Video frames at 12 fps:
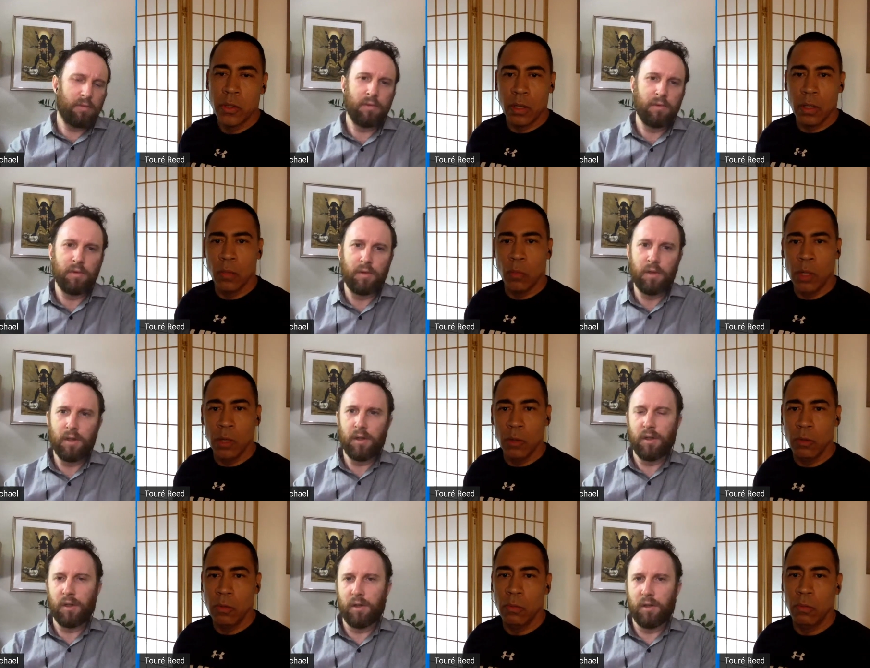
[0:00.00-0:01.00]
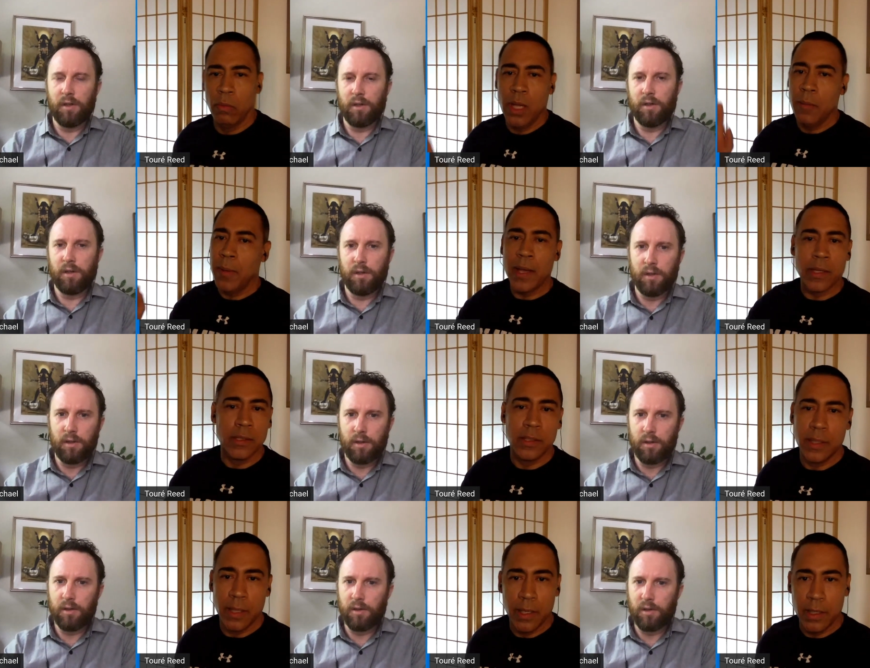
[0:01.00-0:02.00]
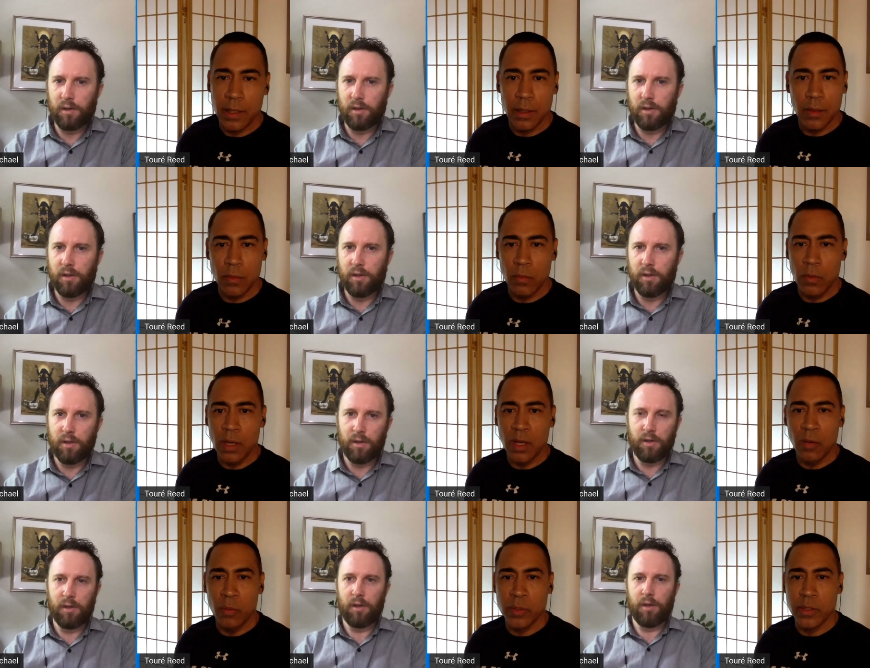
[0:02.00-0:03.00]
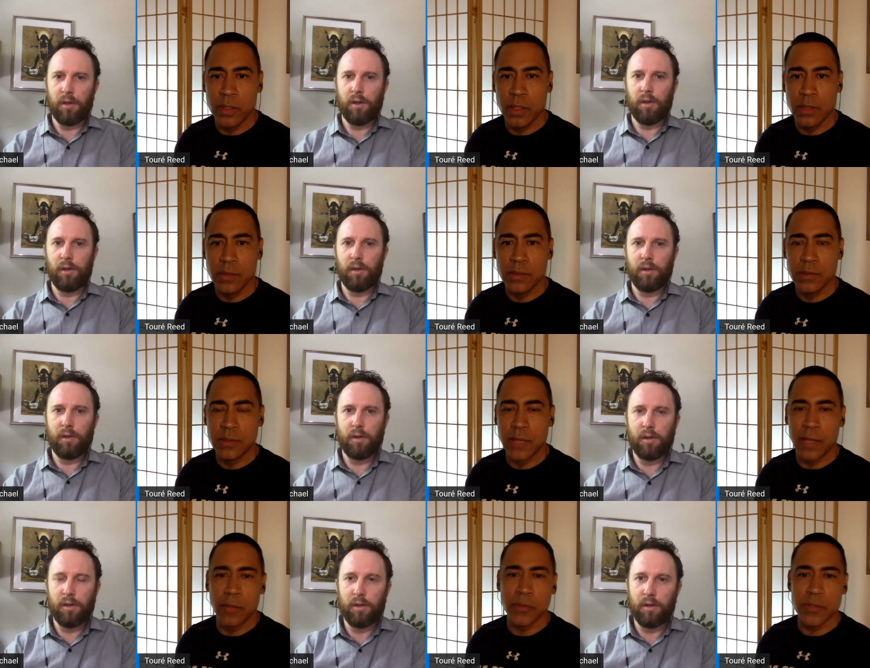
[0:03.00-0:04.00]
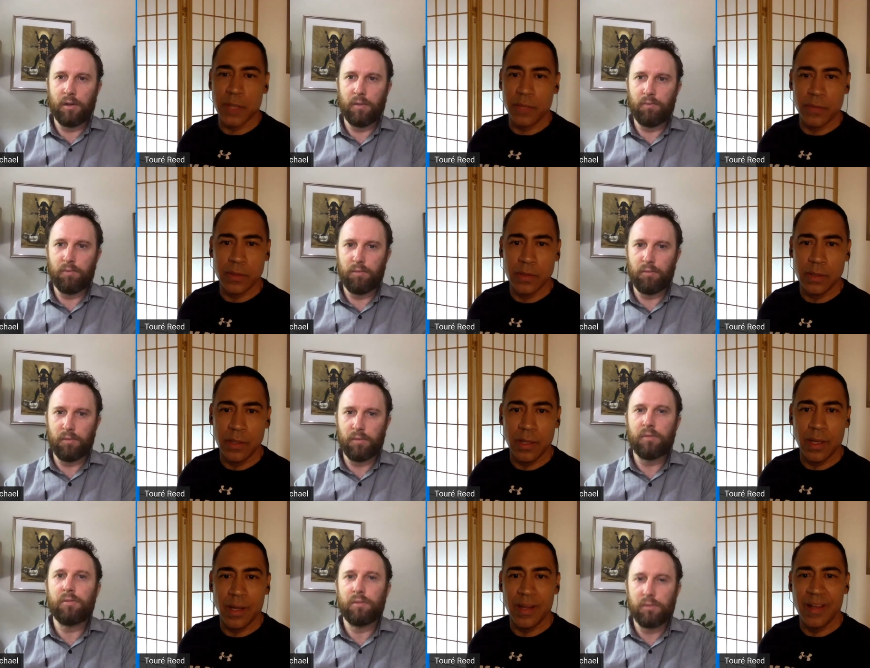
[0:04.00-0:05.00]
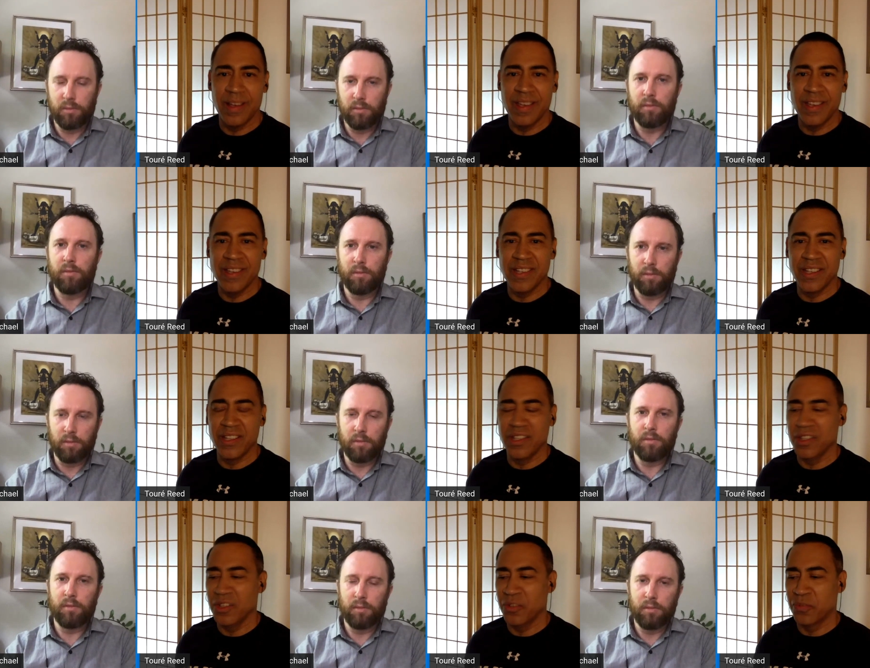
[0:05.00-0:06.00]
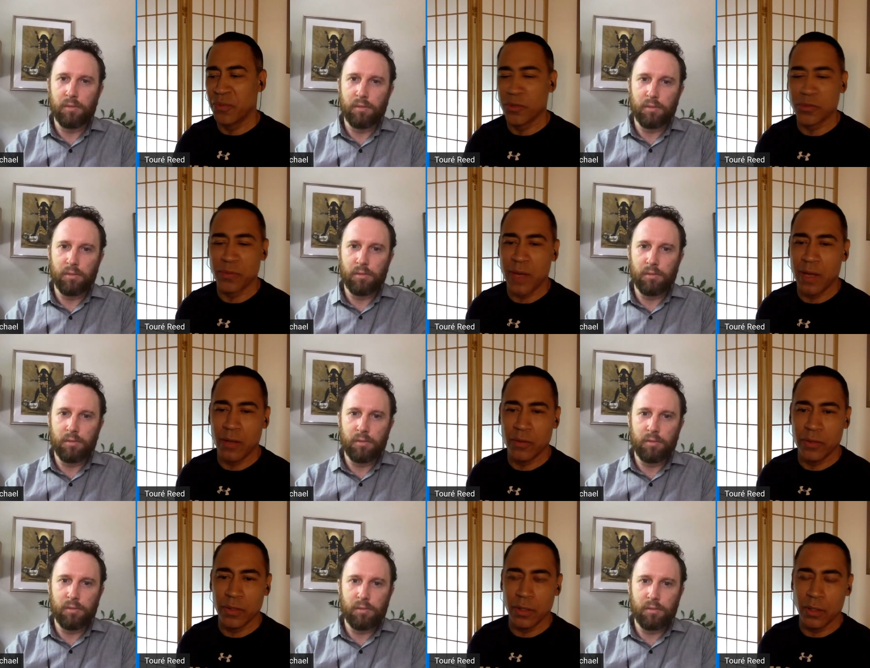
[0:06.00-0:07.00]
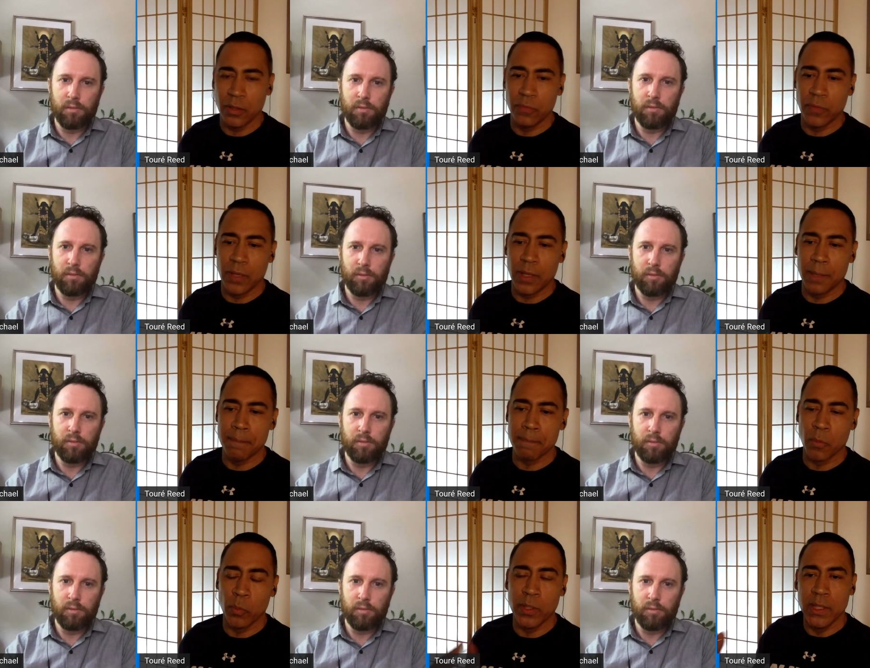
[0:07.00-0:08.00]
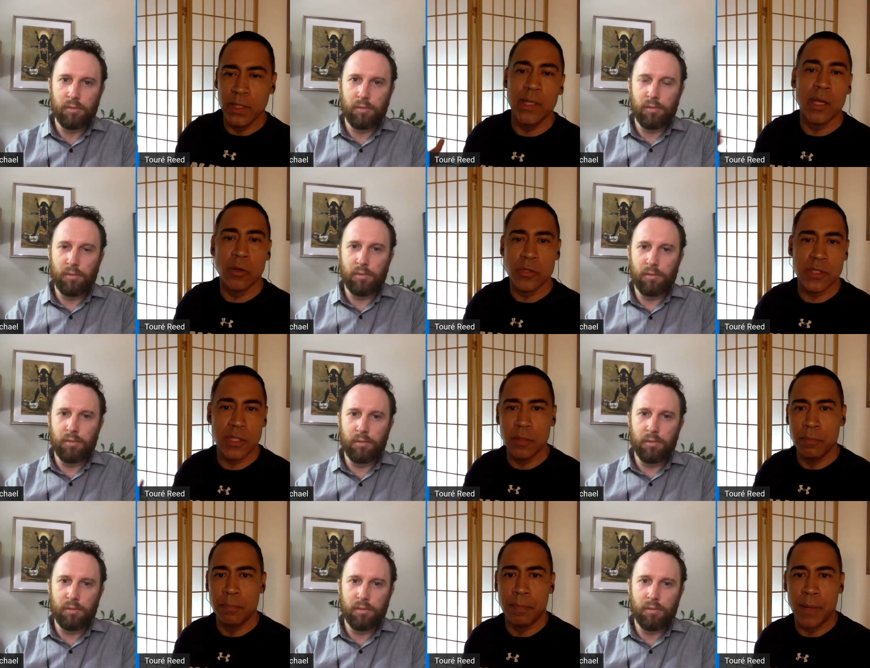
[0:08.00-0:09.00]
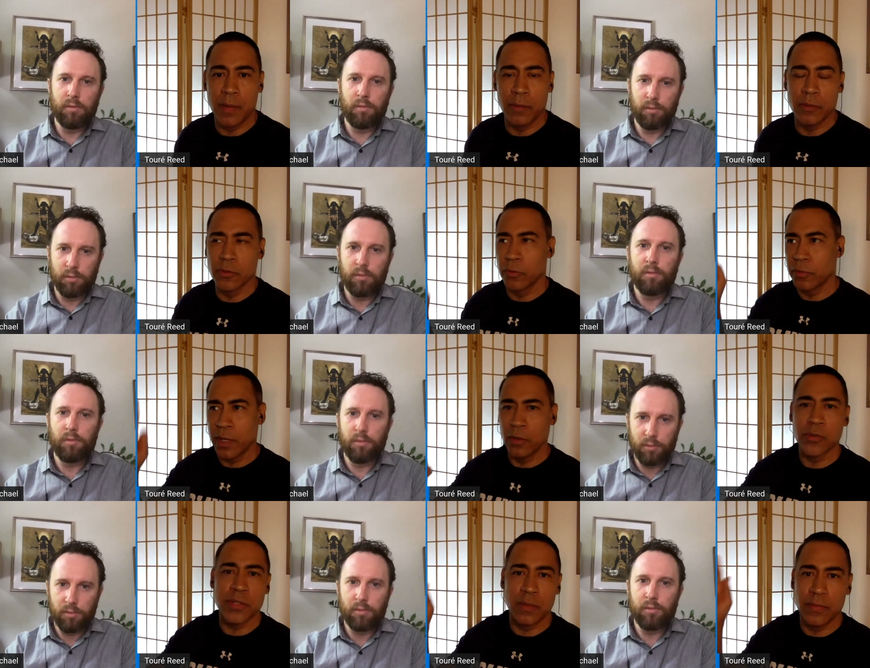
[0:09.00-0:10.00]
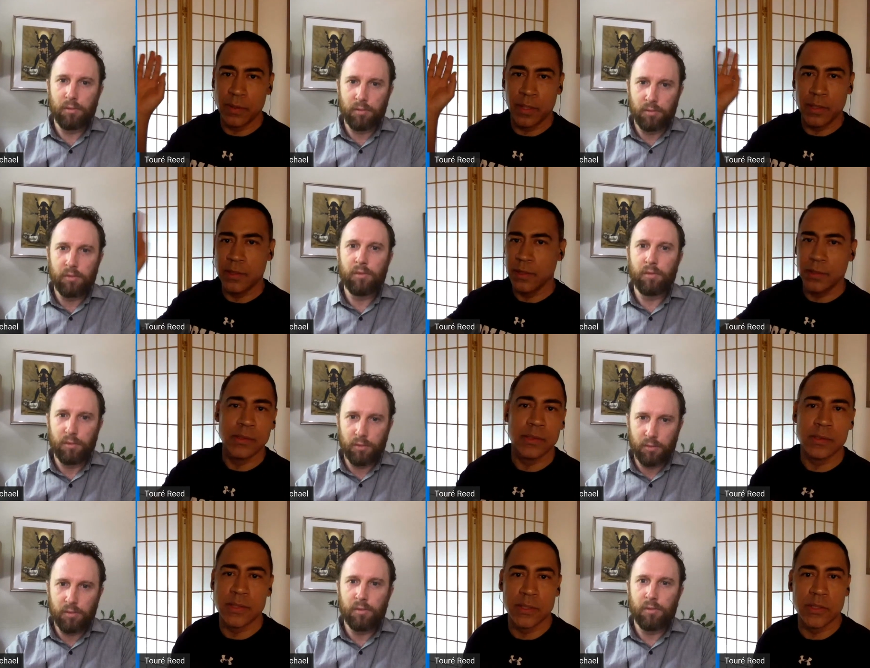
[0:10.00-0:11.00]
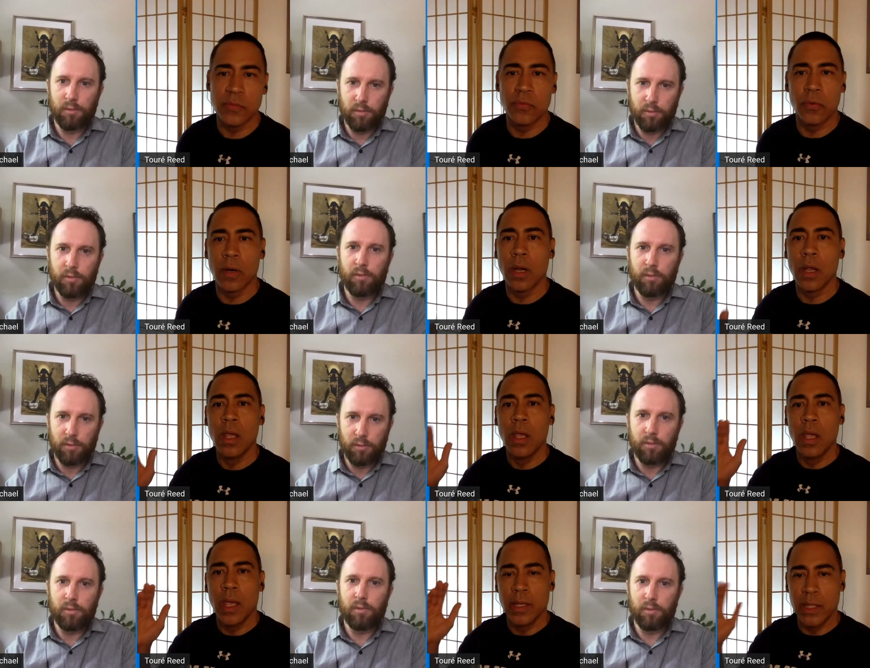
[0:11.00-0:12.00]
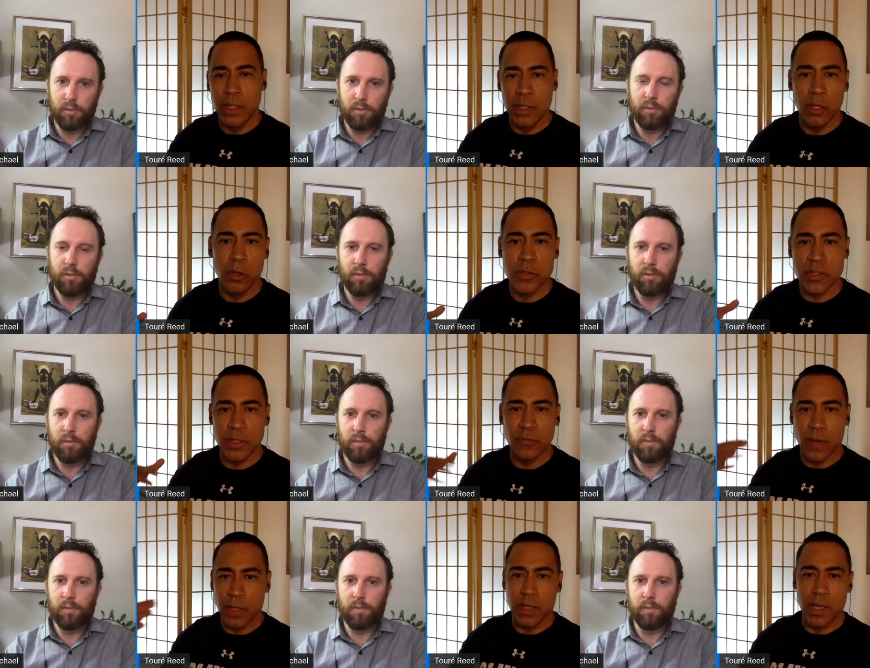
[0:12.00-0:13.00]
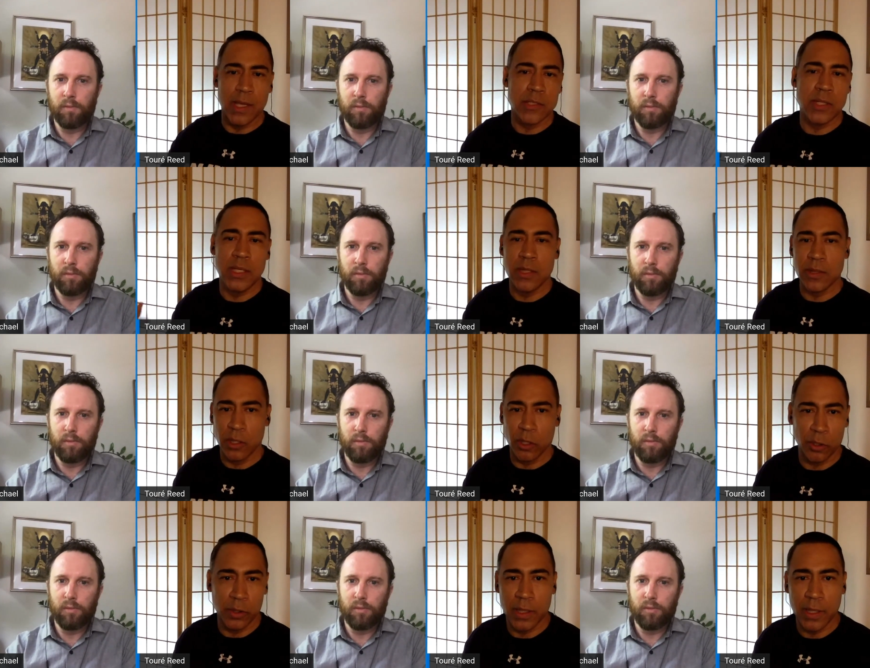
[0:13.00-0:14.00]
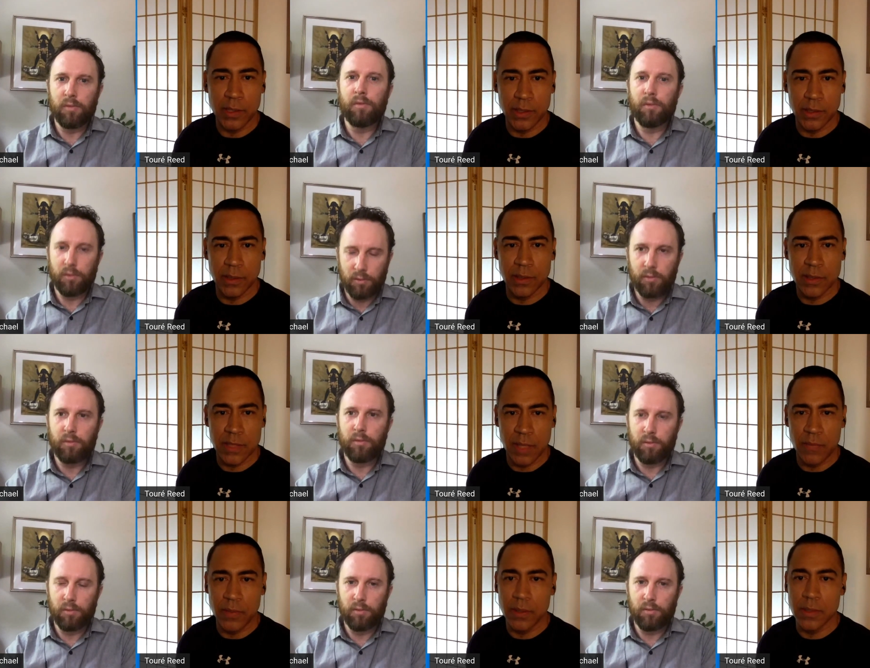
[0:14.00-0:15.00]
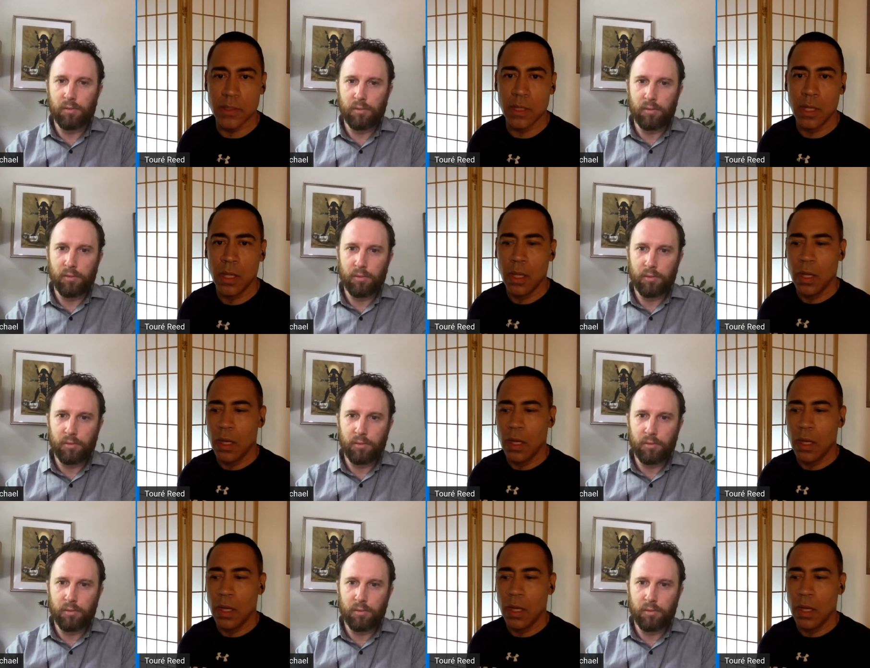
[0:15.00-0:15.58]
Speaker 1: Sure. Well, way back in the day, uh, when you get Title seven uh, and then the first round of um, when E E O C, so Title seven, nineteen sixty-four, and the E E O C finally has teeth in the early nineteen seventies,